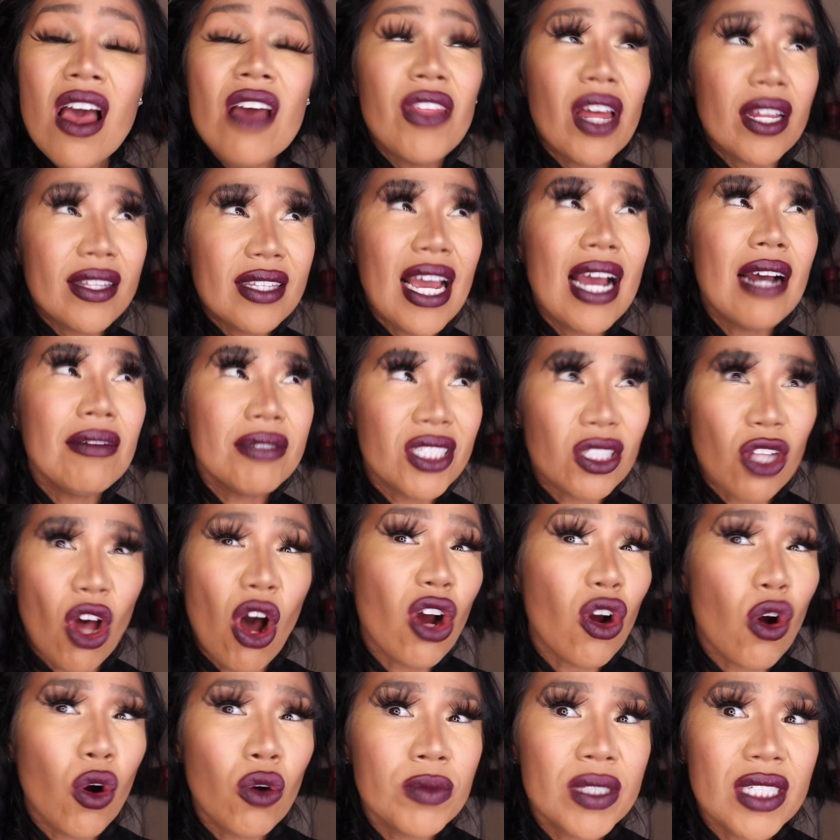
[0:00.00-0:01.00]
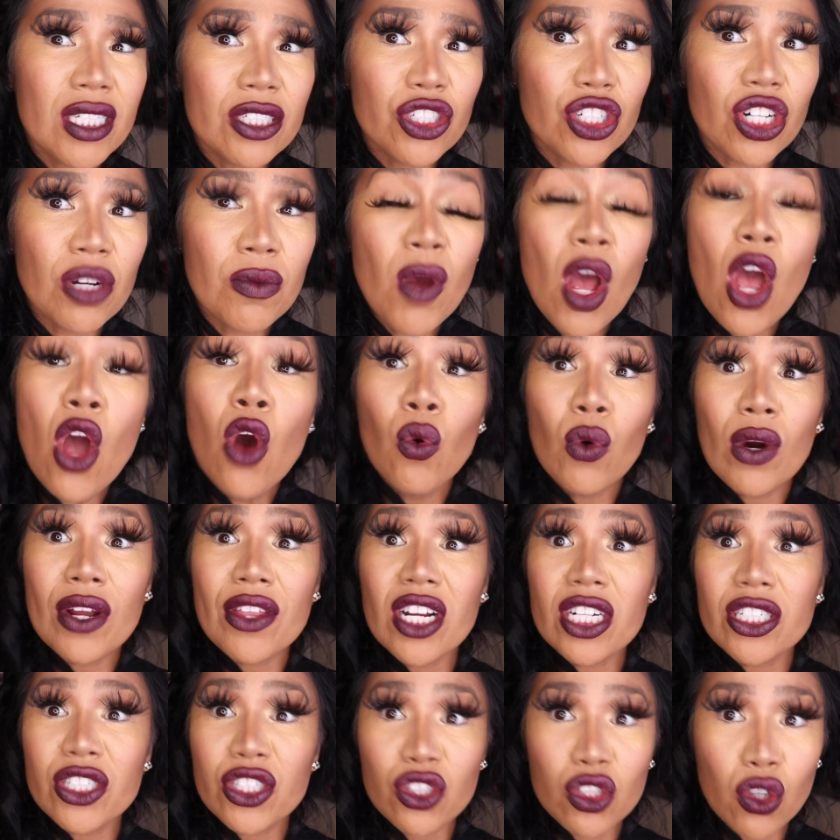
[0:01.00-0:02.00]
that they have Stockholm syndrome where
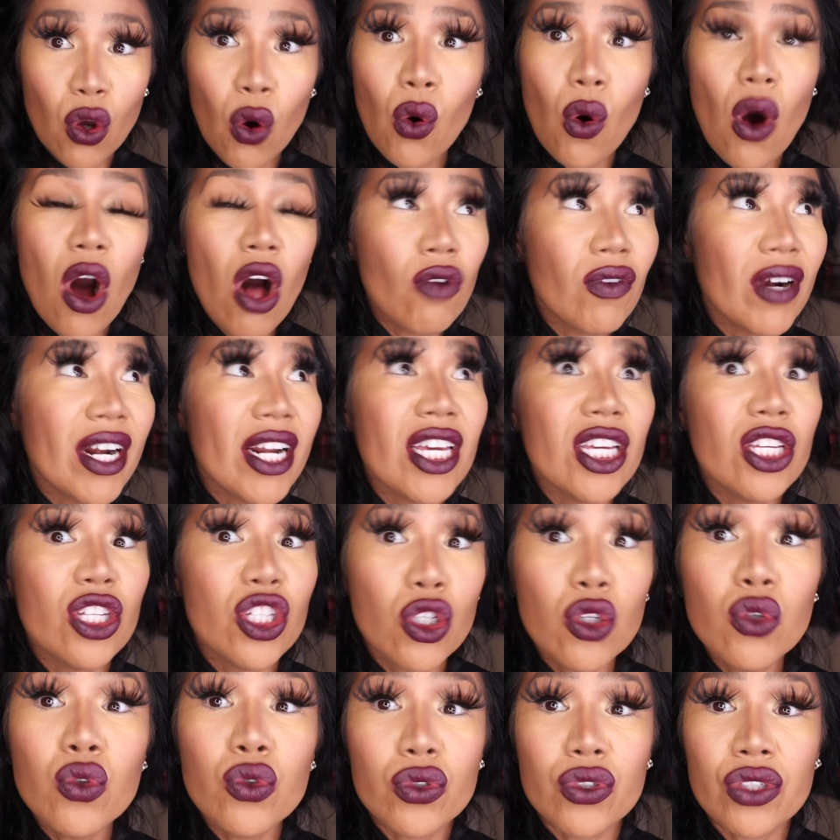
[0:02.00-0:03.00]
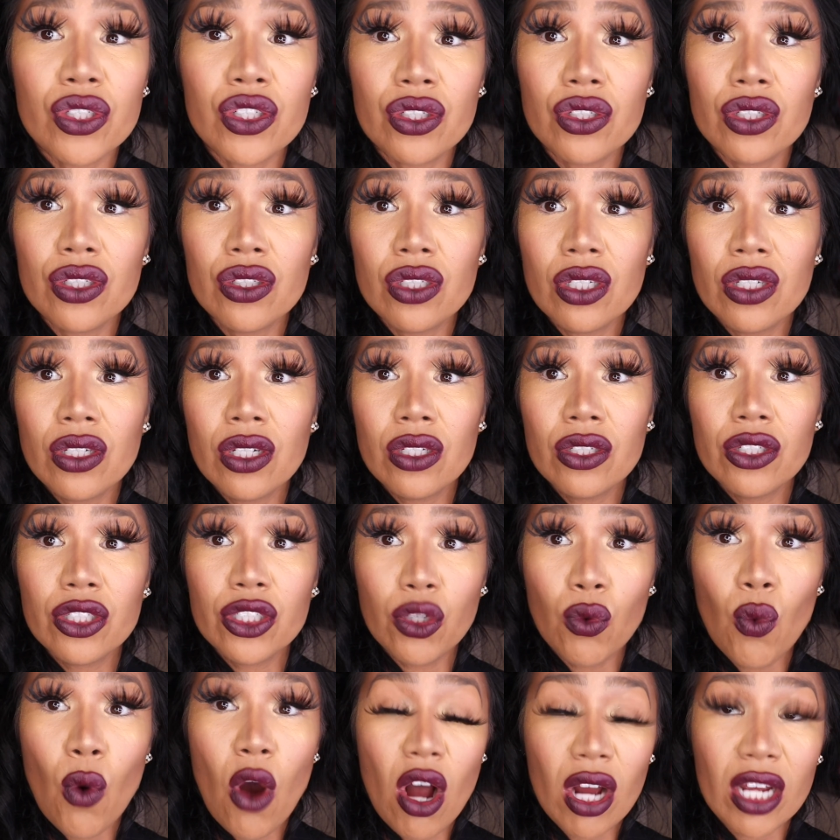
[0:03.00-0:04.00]
they're so already used
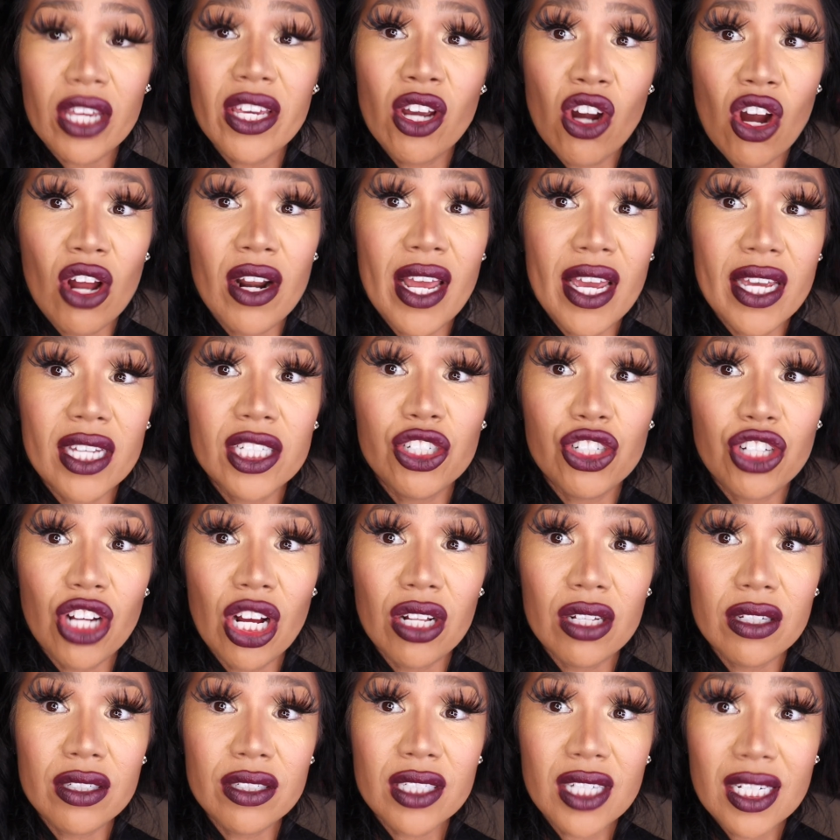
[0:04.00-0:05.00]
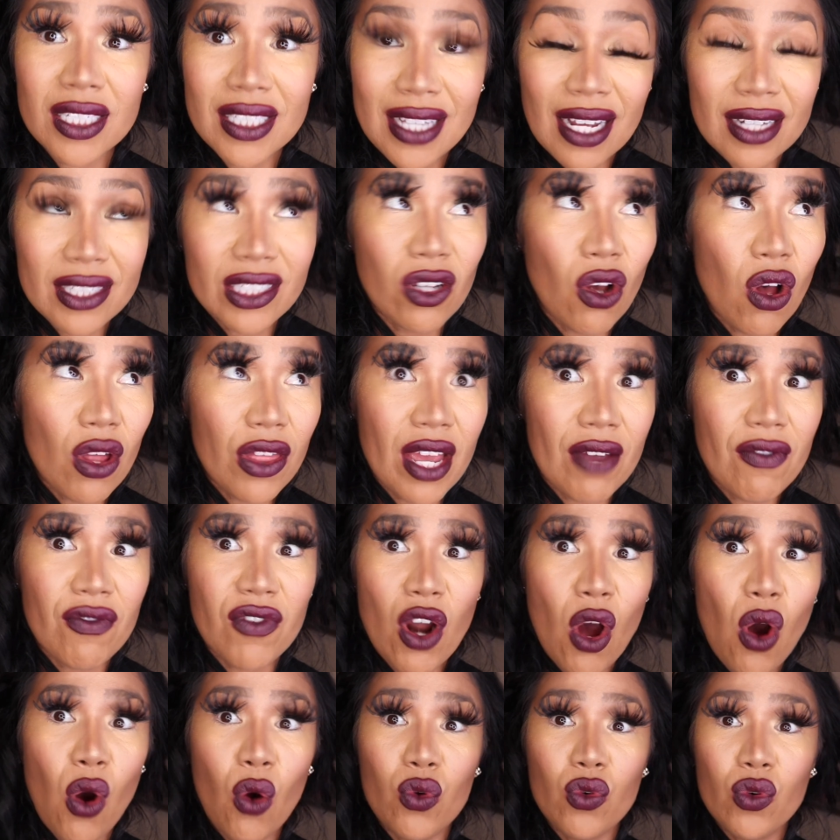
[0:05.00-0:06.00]
to walking on eggshells because that's all they've
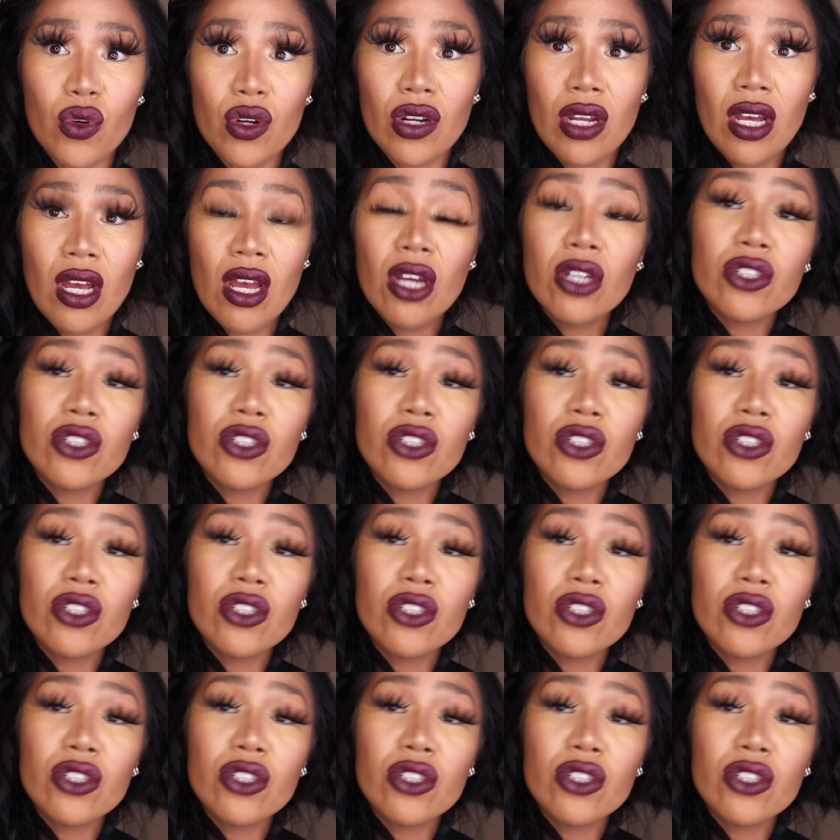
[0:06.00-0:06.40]
known.